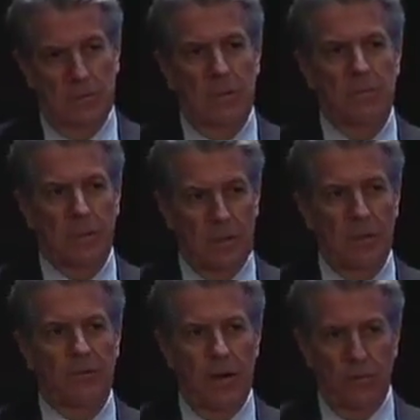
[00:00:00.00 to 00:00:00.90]
typically
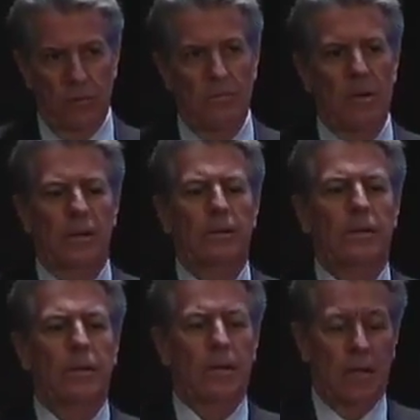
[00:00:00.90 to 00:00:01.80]
a father or mother,
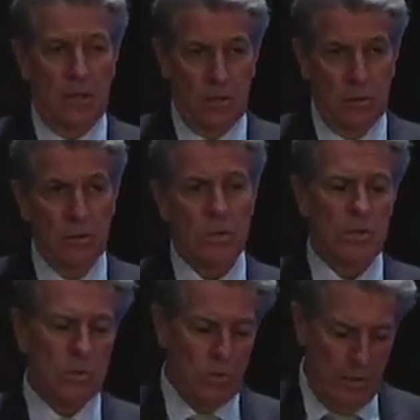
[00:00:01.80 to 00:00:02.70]

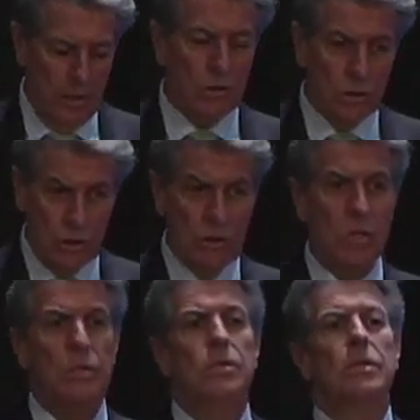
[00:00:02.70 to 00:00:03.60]
induces or
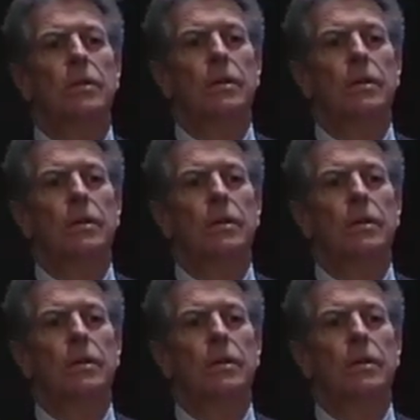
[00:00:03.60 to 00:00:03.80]
introduces